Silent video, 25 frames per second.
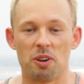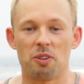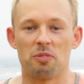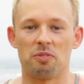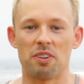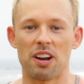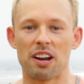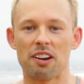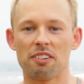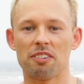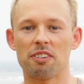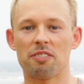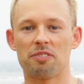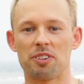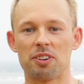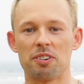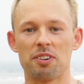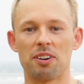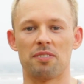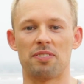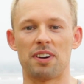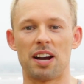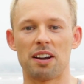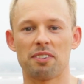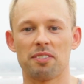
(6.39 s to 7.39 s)
where I review
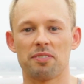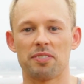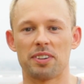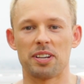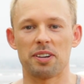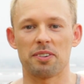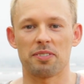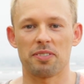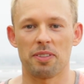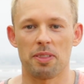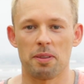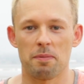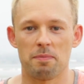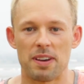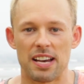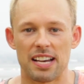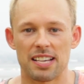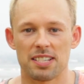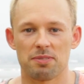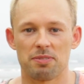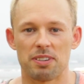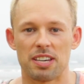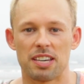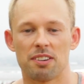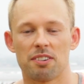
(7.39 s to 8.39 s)
a viral video from the
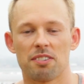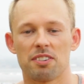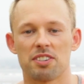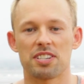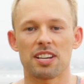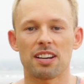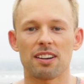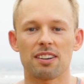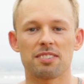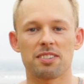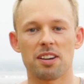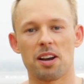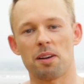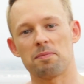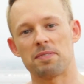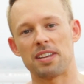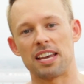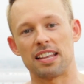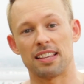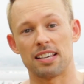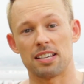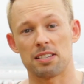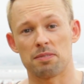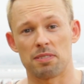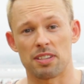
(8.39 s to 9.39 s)
past week or share a top
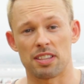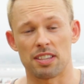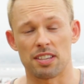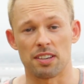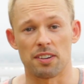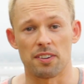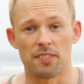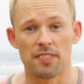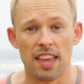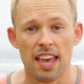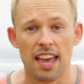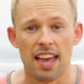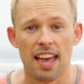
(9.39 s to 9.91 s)
10 list with you.